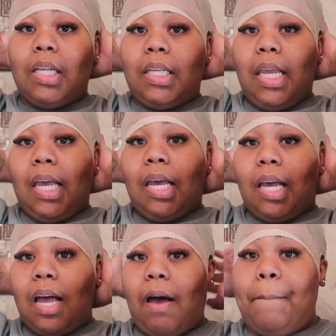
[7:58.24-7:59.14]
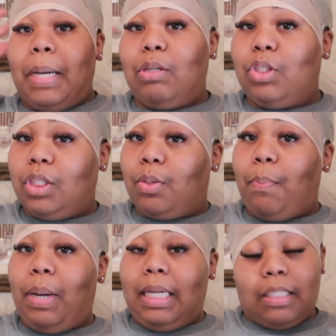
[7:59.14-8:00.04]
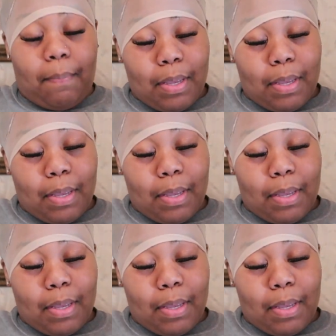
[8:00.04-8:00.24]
yeah, I'm about to play some